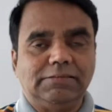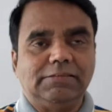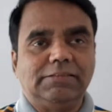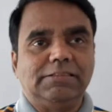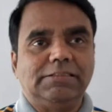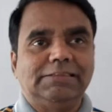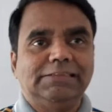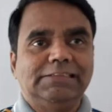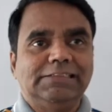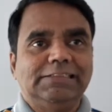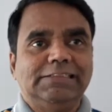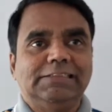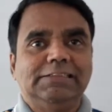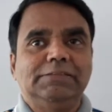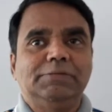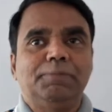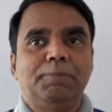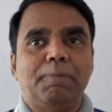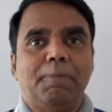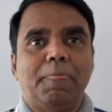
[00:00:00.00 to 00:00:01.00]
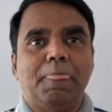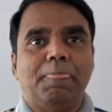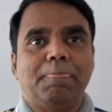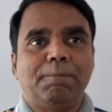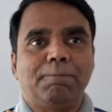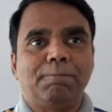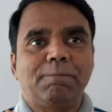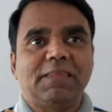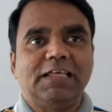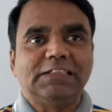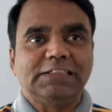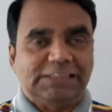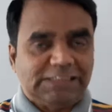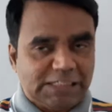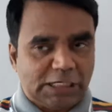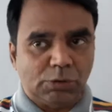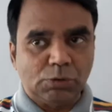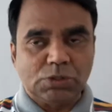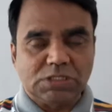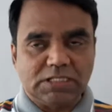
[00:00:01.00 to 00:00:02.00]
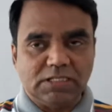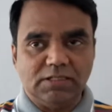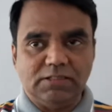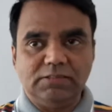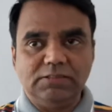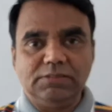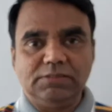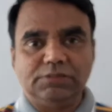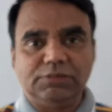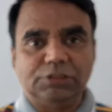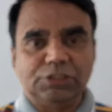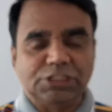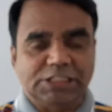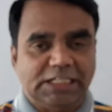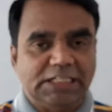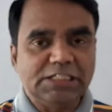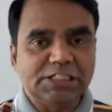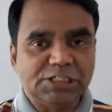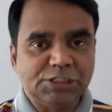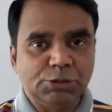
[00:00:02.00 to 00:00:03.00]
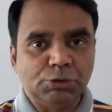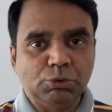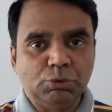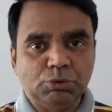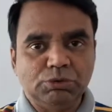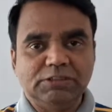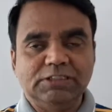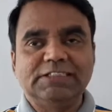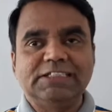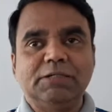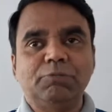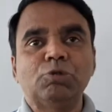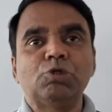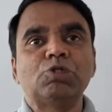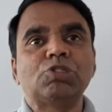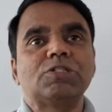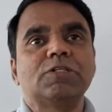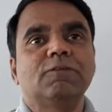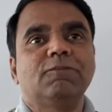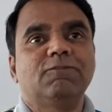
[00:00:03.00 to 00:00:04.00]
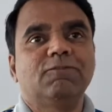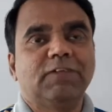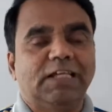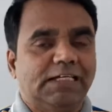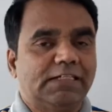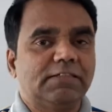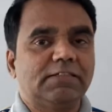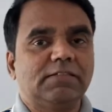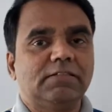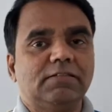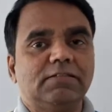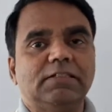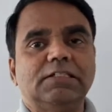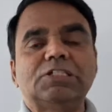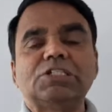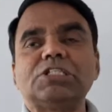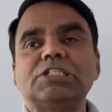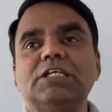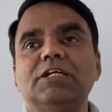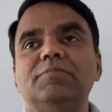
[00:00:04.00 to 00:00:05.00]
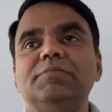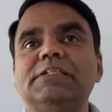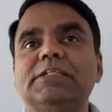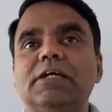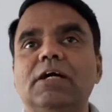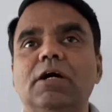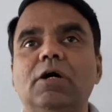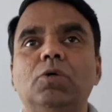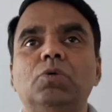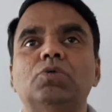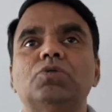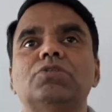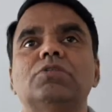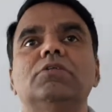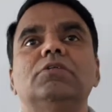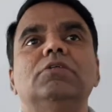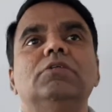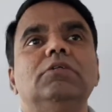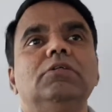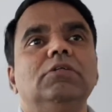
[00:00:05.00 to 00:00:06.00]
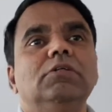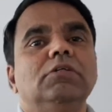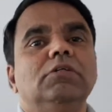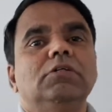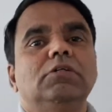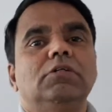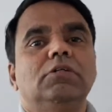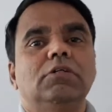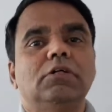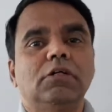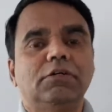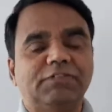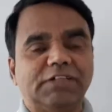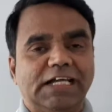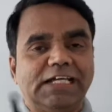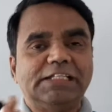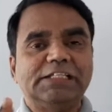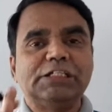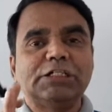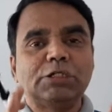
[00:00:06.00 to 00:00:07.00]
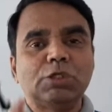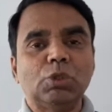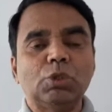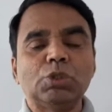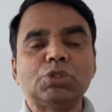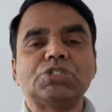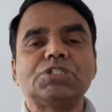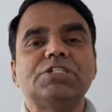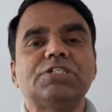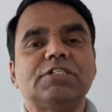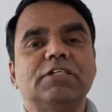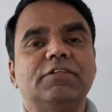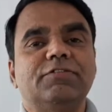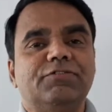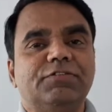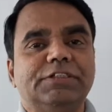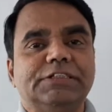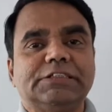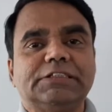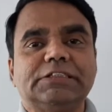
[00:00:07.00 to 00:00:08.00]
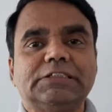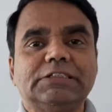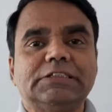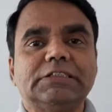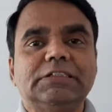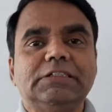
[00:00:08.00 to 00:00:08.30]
the Gauss law tells you that the amount of flux that is coming out of any closed surface